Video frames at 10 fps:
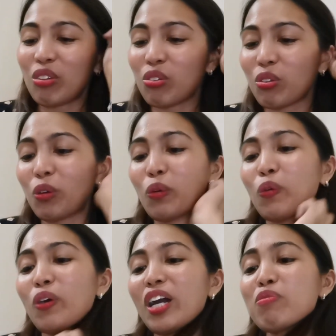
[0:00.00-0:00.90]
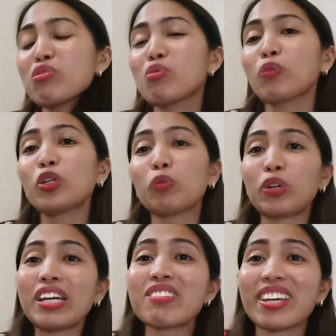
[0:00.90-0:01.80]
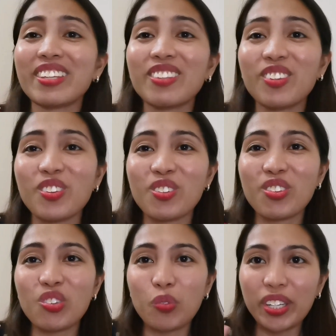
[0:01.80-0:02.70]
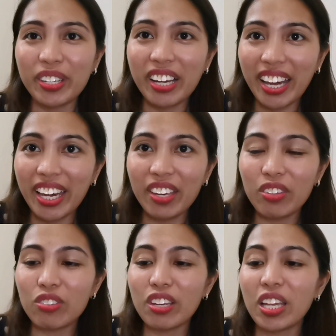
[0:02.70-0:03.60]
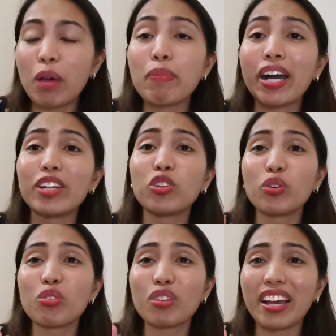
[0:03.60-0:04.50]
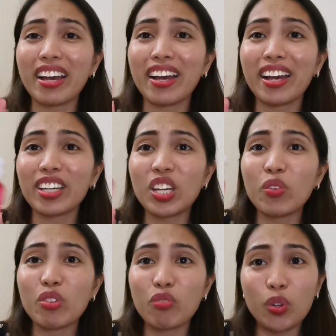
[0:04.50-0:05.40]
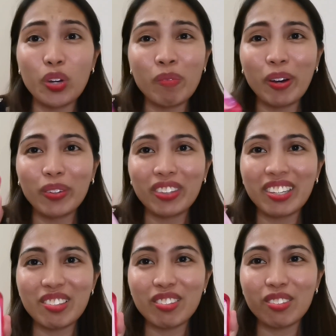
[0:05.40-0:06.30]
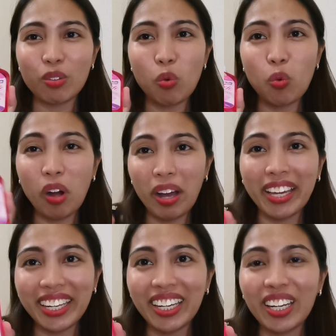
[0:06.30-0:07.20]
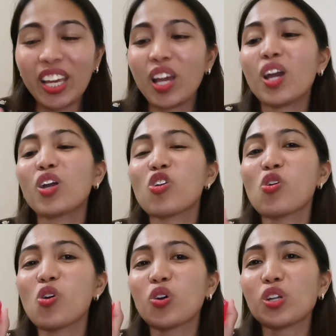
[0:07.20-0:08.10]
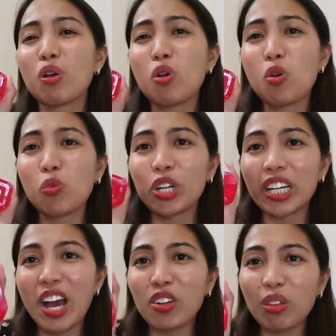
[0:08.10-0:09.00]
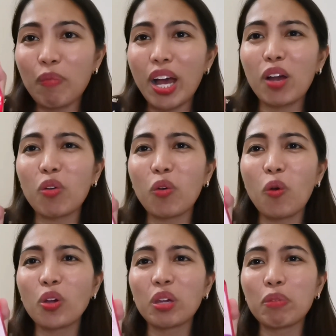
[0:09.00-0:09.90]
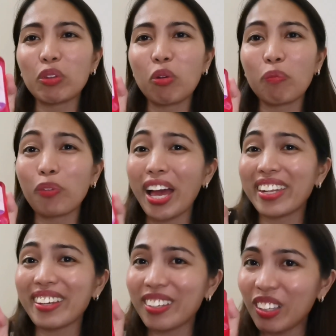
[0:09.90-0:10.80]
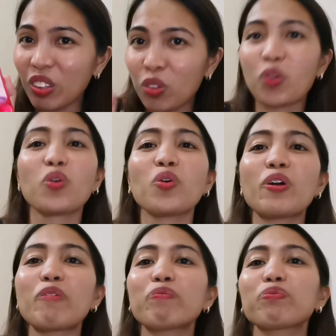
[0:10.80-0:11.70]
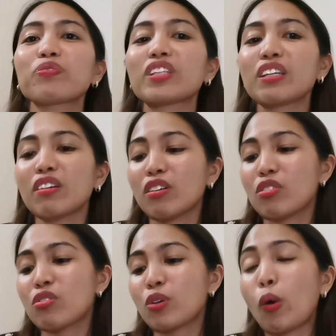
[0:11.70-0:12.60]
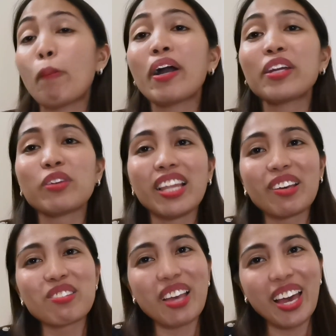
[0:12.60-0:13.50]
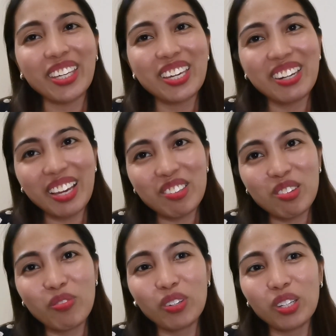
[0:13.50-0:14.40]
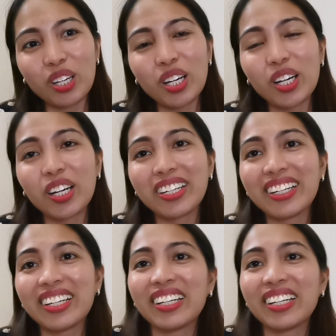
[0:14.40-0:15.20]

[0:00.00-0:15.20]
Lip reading: so I'm super duper excited to use this one, guys, and abangan nyo sa aking review about this one, kung nag-workout ba, kung okay ba tong product na to. So abangan nyo lang sa aking next vlog.